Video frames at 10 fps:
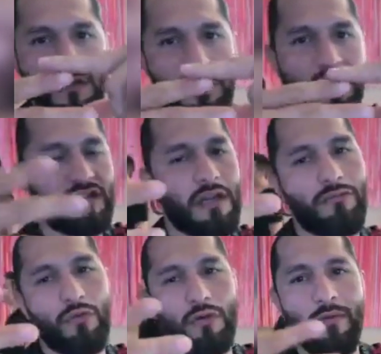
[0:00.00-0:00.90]
each and
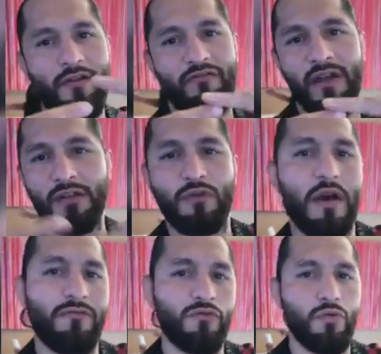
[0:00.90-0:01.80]
every one of my fans will
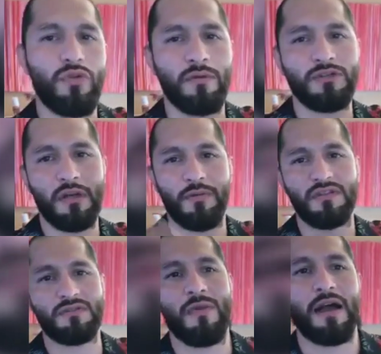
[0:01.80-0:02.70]
have two thumbs up
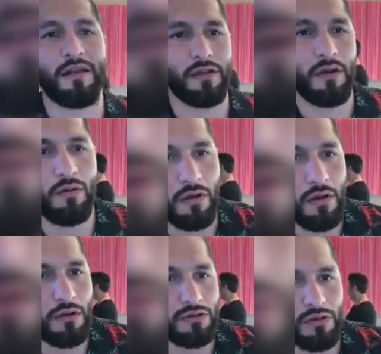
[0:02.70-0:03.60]
and smiling, you know?
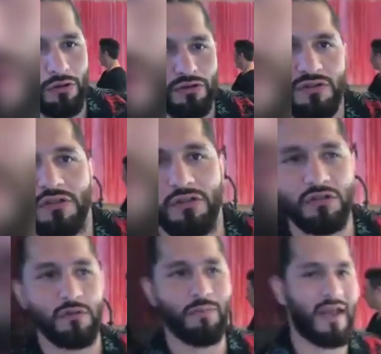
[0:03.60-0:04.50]
So there's,
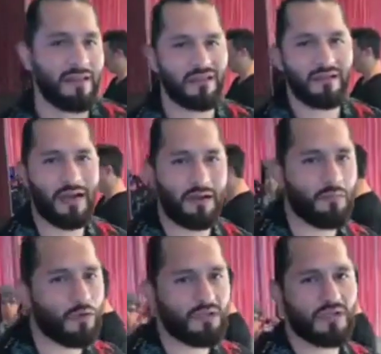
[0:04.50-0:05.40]
there's a plan that they got in
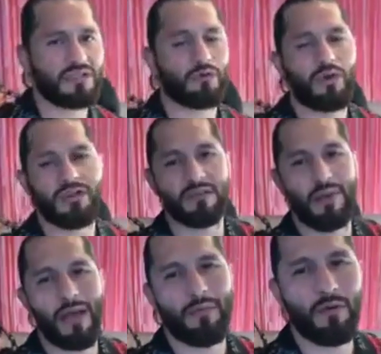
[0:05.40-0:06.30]
motion. to see what ends up
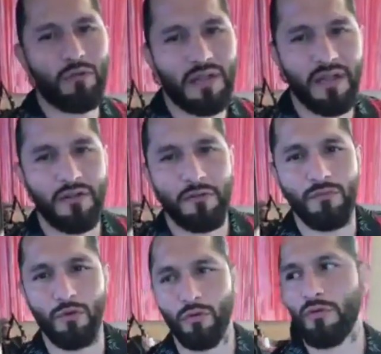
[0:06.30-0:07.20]
happening, what they end up
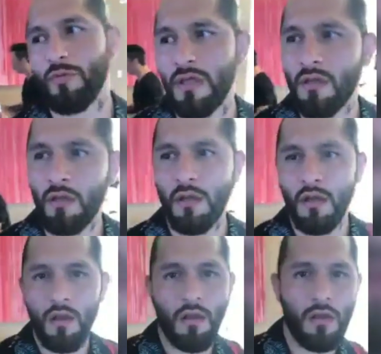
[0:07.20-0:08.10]
doing with me.
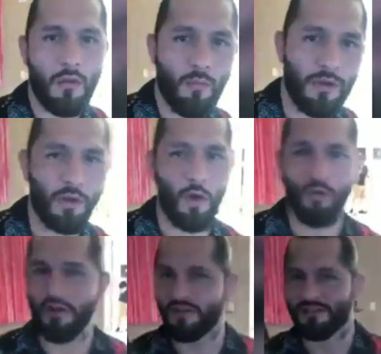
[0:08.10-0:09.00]
But know
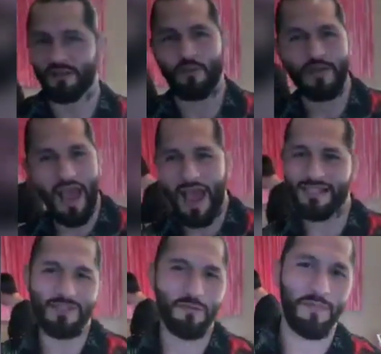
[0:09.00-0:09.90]
that it's going to be
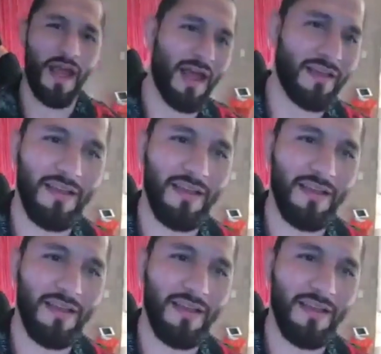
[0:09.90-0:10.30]
action packed.